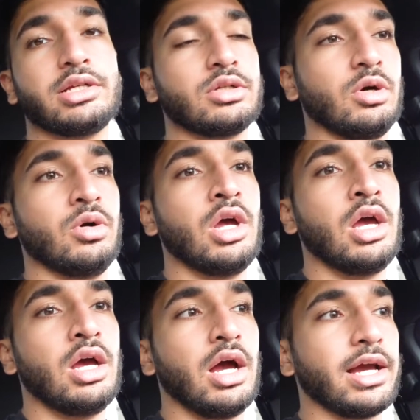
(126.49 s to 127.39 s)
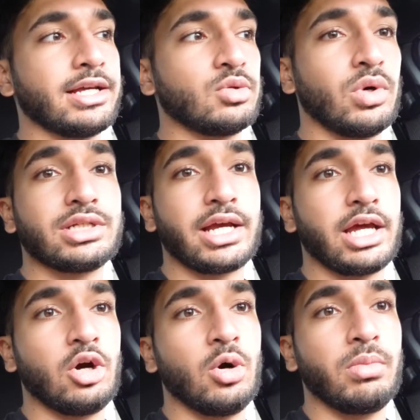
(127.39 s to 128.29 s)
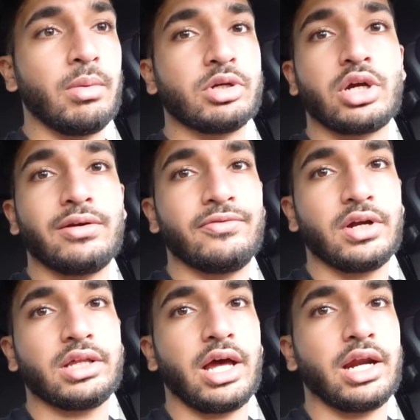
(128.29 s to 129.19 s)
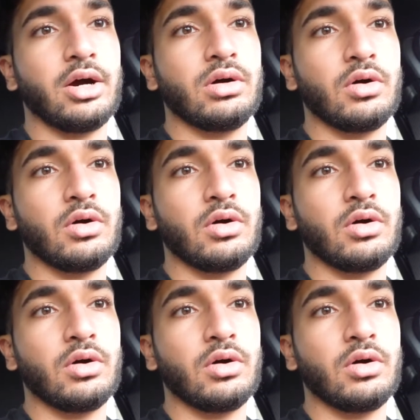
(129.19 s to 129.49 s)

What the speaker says: So I guess once I get home, I'm gonna try to figure that out.